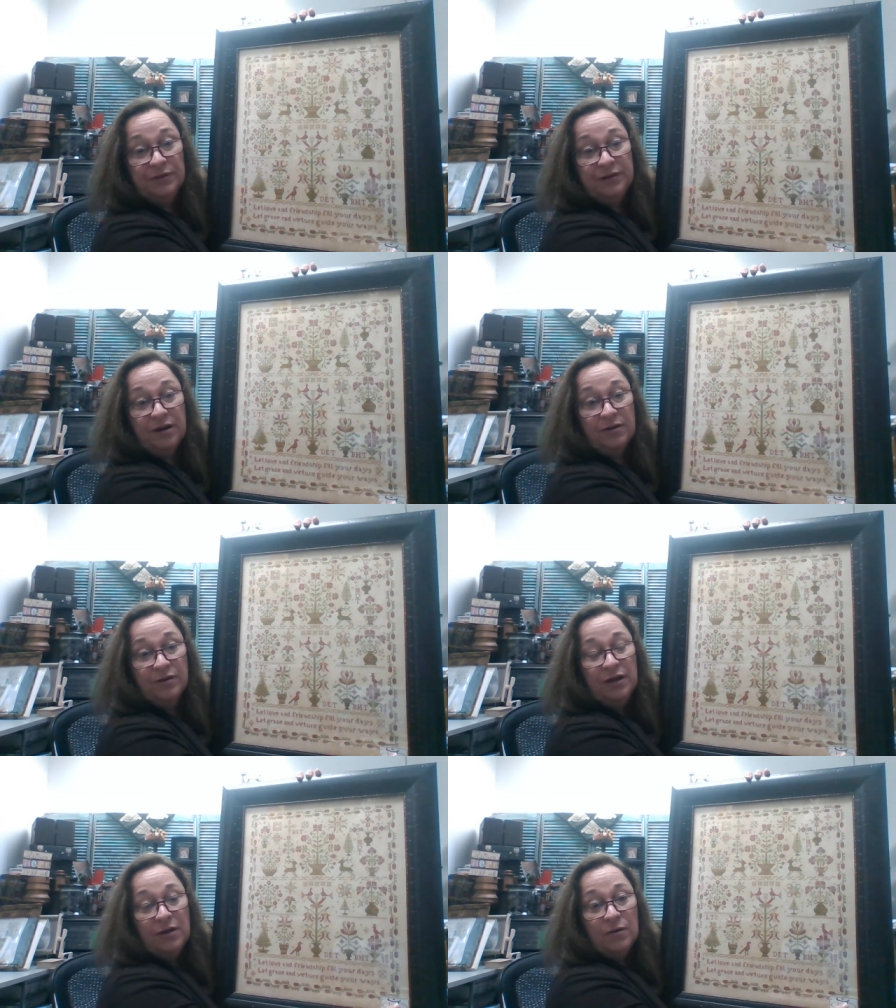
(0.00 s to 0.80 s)
And her
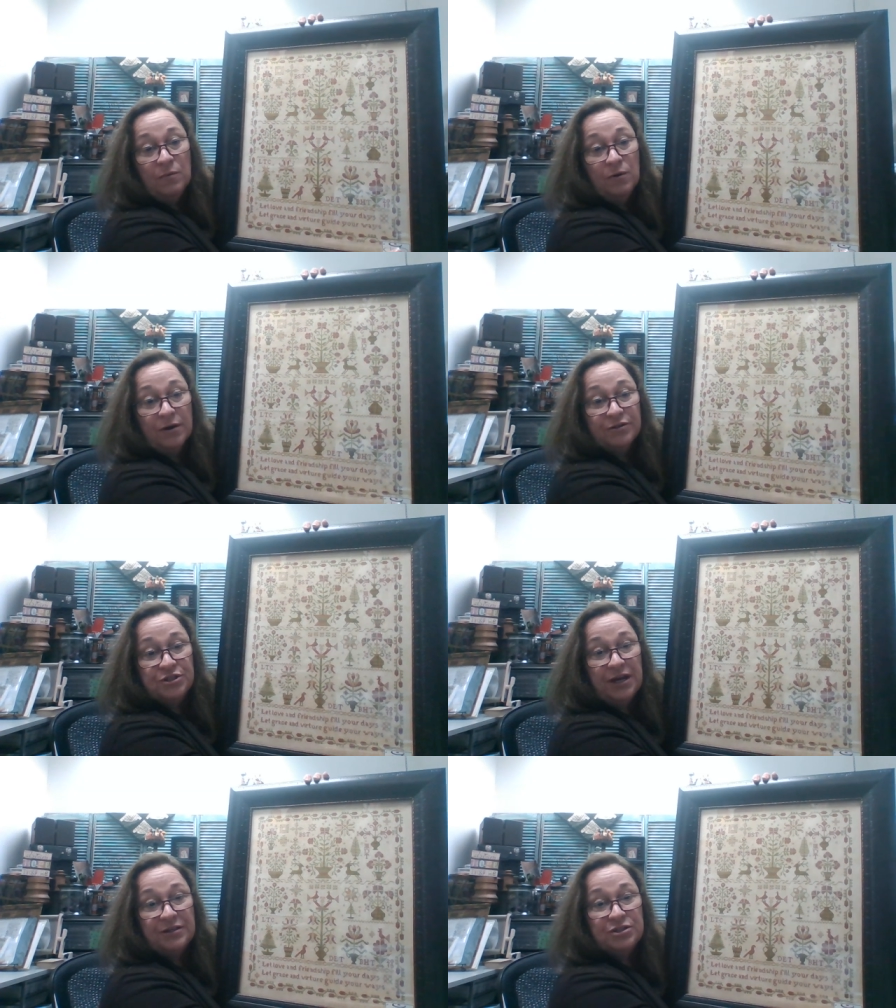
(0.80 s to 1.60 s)
word
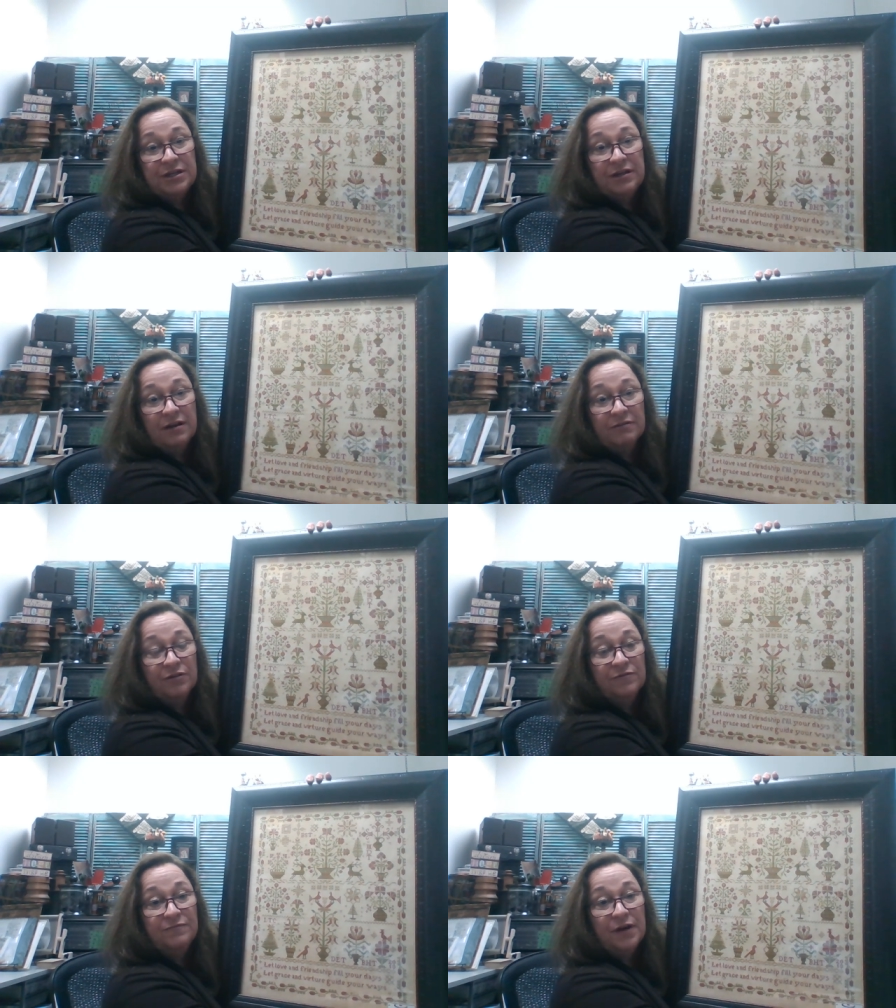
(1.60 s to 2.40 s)
changing, her
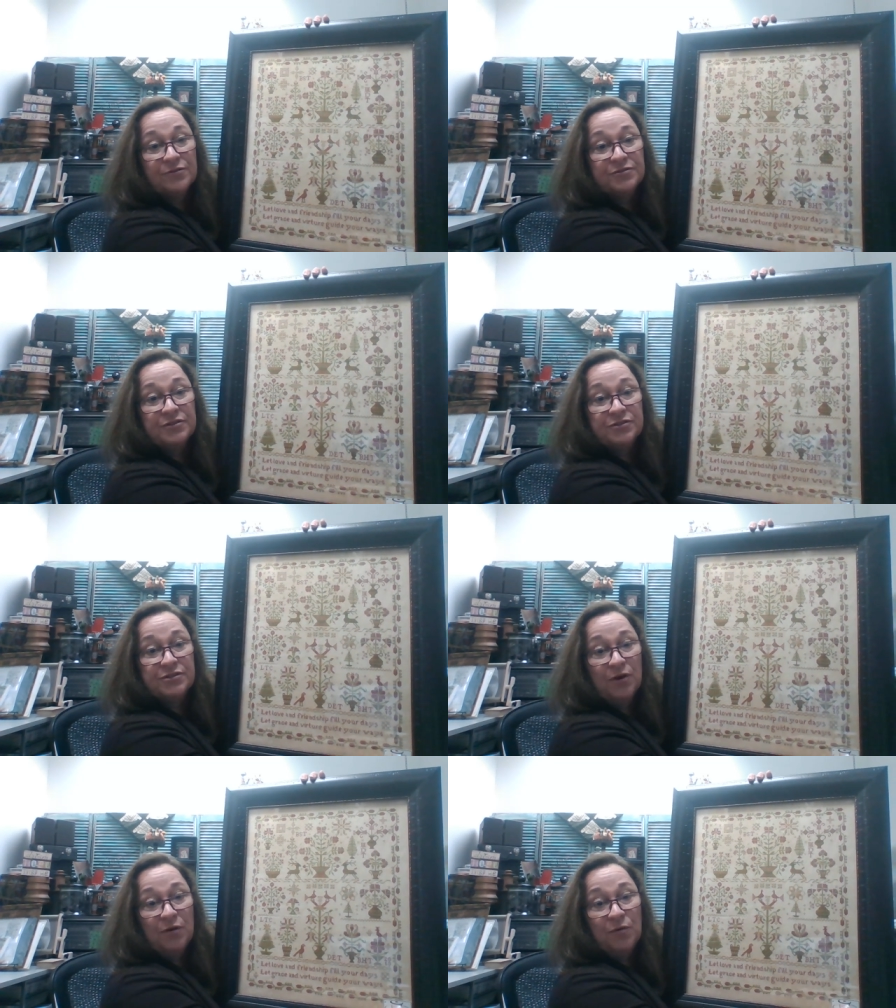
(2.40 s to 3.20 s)
little verse is
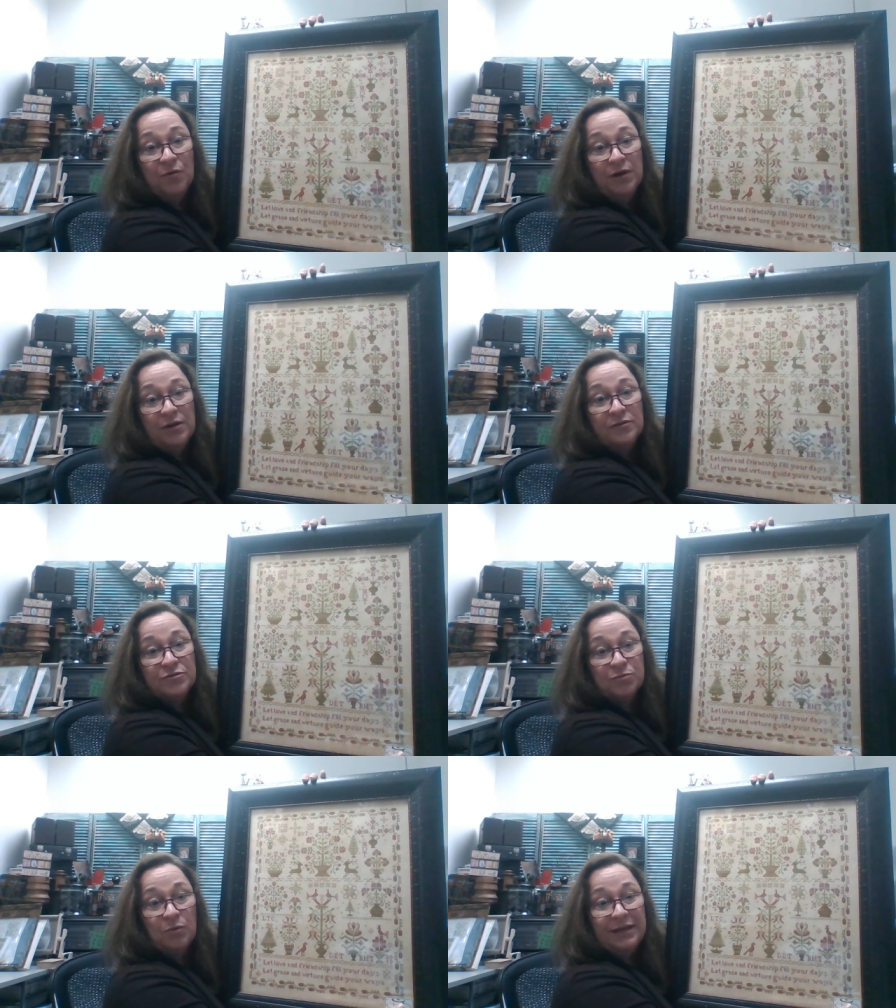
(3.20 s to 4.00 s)
so
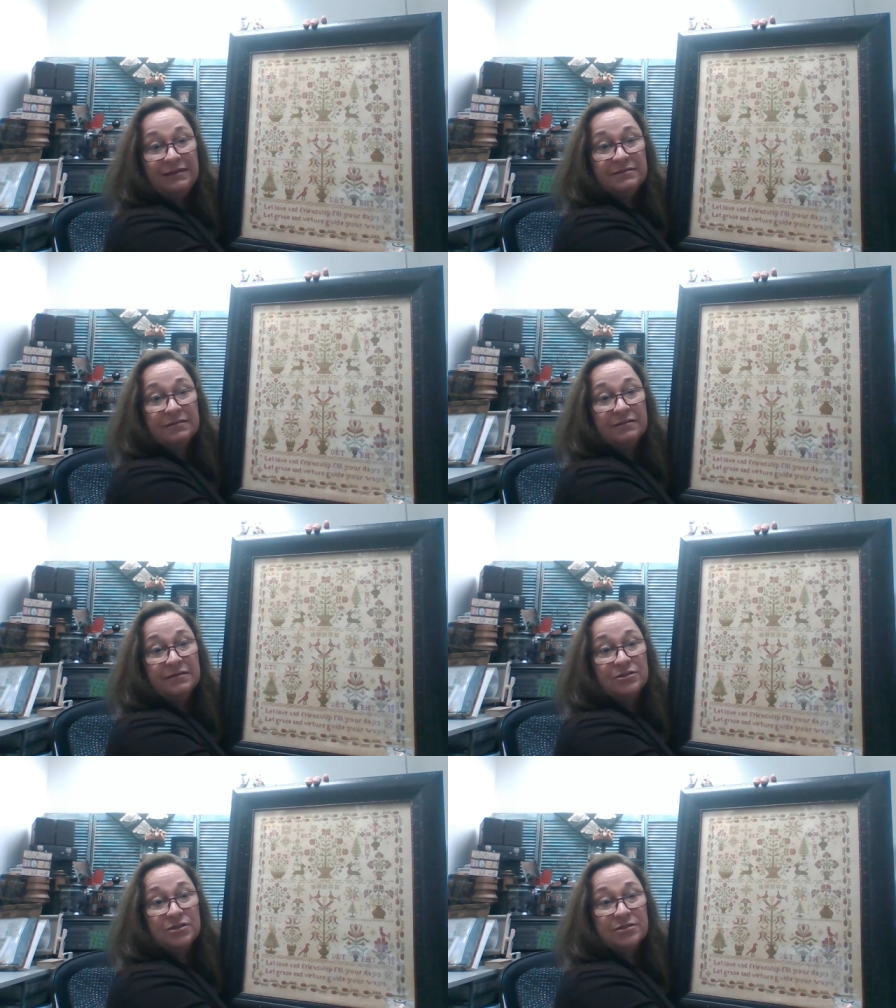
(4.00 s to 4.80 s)
sweet
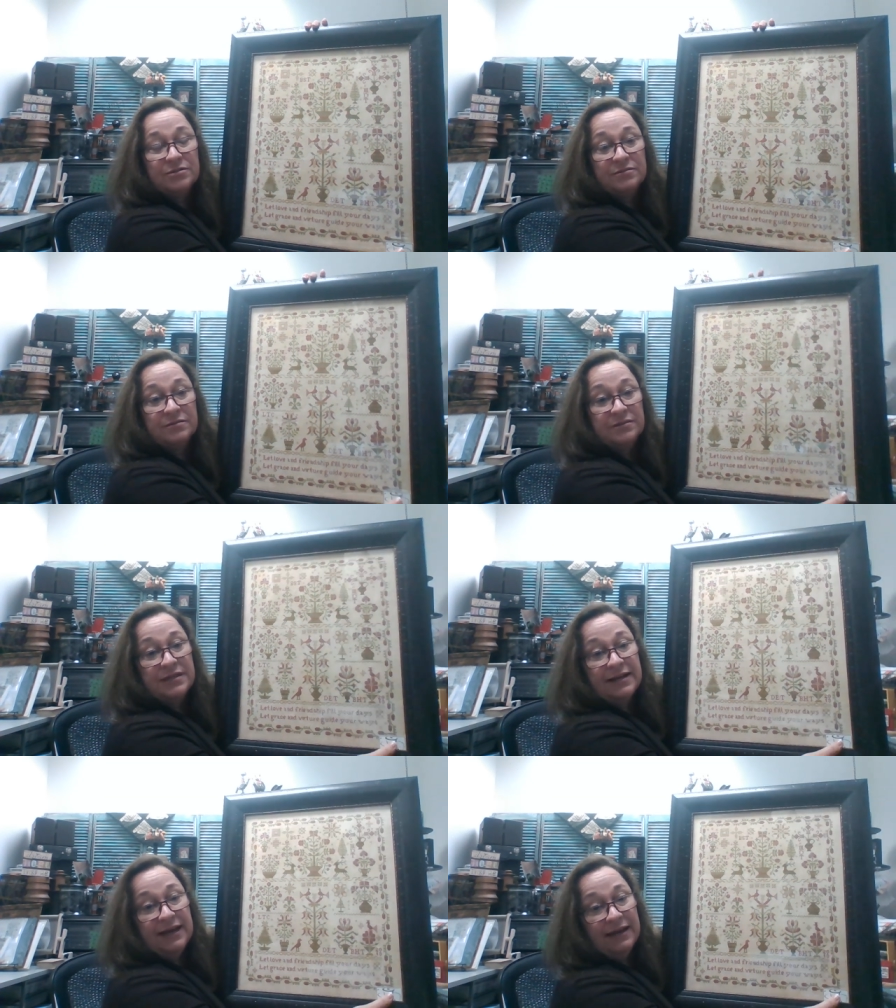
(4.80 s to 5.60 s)
and just
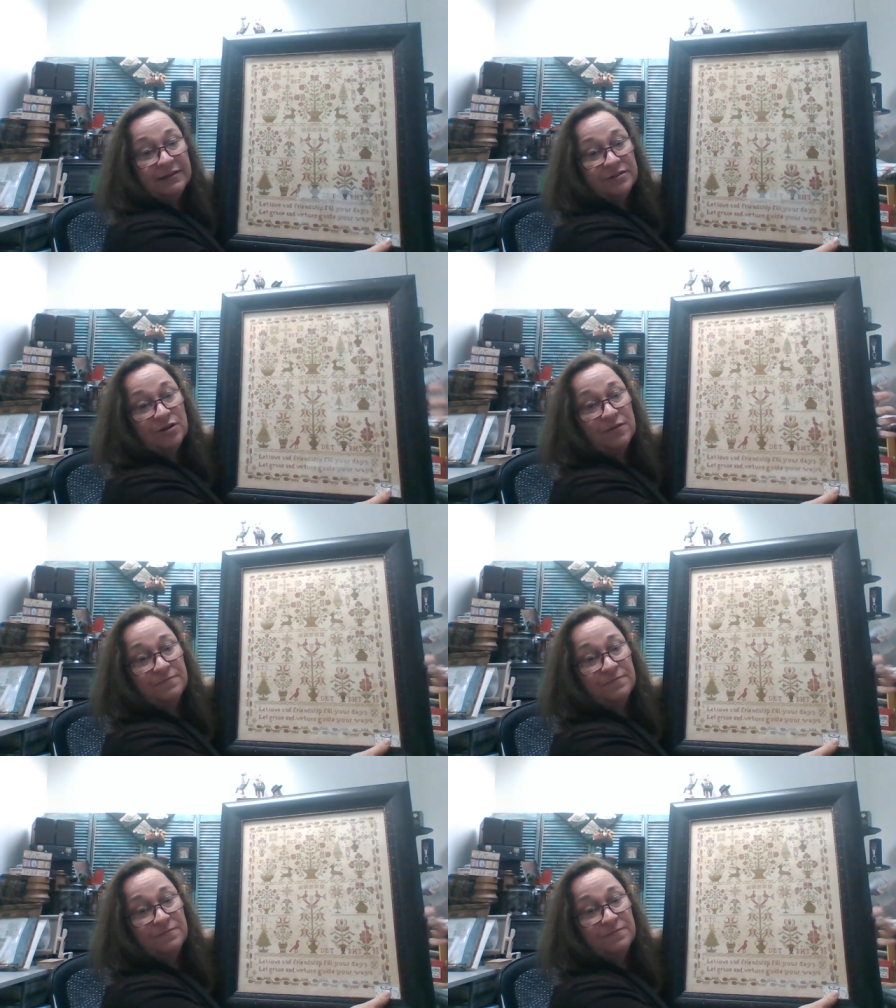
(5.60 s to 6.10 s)
dedicated to her